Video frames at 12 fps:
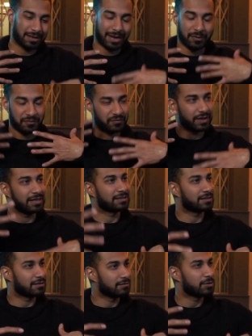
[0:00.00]
outfits
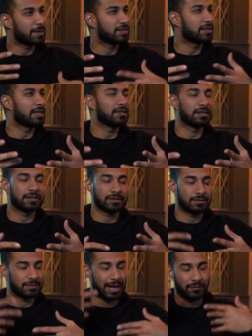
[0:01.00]
and especially Indian
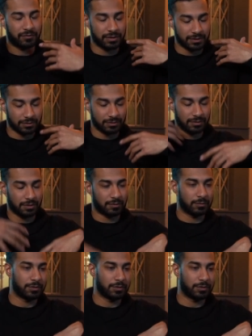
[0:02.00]
outfits, you know,